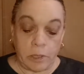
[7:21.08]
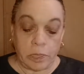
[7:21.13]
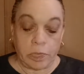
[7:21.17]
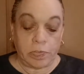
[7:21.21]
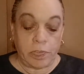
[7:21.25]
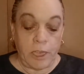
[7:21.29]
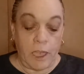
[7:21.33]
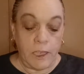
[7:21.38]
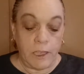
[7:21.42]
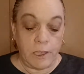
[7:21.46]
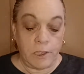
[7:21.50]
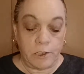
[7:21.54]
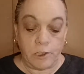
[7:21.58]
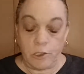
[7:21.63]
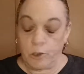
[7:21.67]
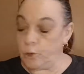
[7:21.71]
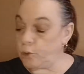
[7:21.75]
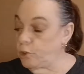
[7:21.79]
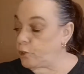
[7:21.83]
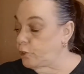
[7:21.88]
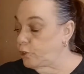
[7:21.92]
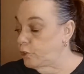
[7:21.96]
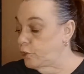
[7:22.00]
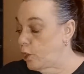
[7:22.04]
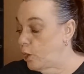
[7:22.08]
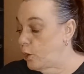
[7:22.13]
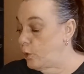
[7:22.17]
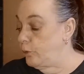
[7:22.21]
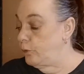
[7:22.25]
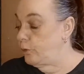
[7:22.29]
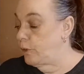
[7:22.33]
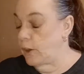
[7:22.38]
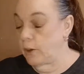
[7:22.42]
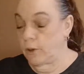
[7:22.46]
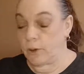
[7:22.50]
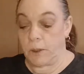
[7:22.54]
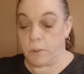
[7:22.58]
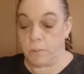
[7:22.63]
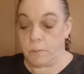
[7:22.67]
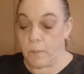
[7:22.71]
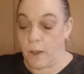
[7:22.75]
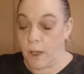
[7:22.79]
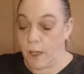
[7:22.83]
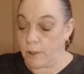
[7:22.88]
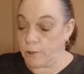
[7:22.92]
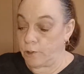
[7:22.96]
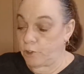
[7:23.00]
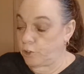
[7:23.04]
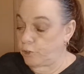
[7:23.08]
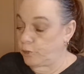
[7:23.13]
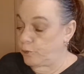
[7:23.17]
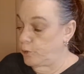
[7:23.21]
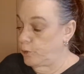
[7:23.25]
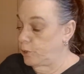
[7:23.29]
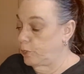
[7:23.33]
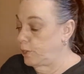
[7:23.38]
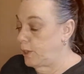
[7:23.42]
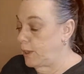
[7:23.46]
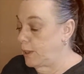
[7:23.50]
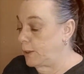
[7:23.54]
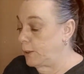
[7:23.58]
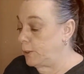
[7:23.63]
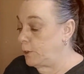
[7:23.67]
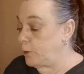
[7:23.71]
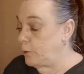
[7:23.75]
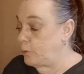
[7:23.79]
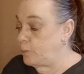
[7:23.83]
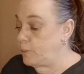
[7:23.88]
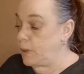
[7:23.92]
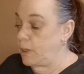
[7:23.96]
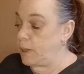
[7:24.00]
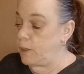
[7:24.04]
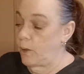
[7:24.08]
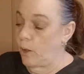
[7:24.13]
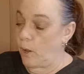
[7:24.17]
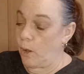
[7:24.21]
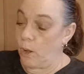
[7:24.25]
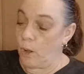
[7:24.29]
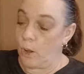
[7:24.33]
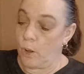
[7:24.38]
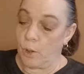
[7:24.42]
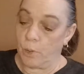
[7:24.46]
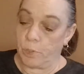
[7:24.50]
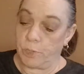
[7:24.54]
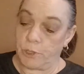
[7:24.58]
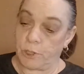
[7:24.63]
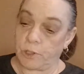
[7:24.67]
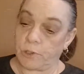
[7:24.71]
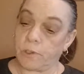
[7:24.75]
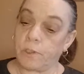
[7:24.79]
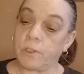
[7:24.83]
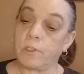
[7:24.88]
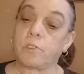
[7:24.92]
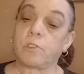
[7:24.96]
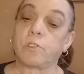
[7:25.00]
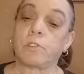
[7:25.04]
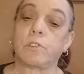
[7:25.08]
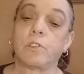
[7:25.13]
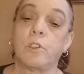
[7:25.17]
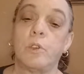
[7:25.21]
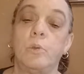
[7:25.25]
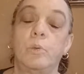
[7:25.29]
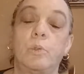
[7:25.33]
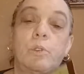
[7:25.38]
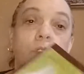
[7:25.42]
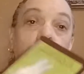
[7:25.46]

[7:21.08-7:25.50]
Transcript: thank you so very much for thinking of me. Oh, this is so